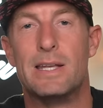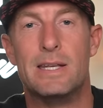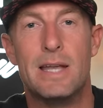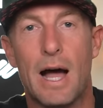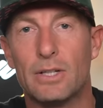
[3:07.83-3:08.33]

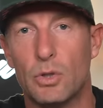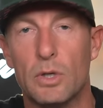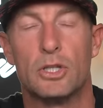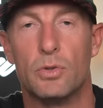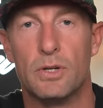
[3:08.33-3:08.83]
not
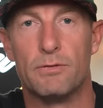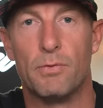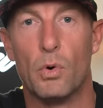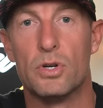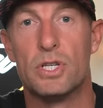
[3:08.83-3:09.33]
going to
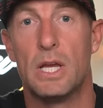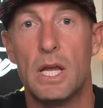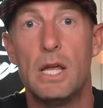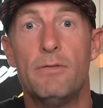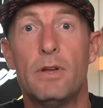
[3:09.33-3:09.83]
enforce
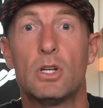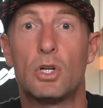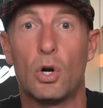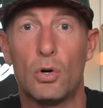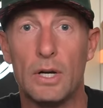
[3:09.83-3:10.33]
even
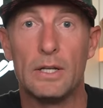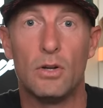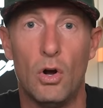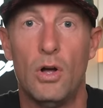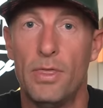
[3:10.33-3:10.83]
current
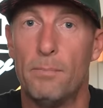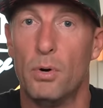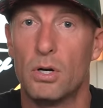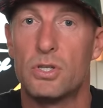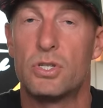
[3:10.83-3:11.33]
on the
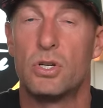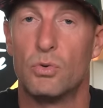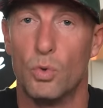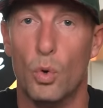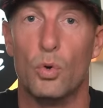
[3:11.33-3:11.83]
books
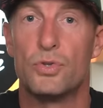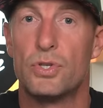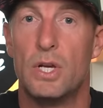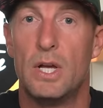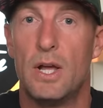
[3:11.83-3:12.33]

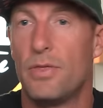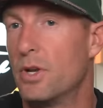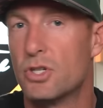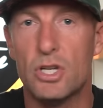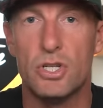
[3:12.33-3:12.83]
rules.
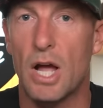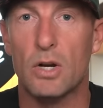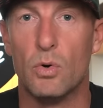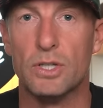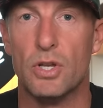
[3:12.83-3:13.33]
They're just
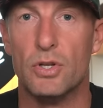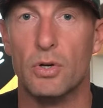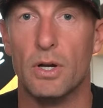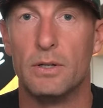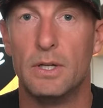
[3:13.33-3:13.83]
not going to
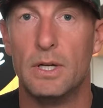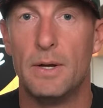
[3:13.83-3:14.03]
do it,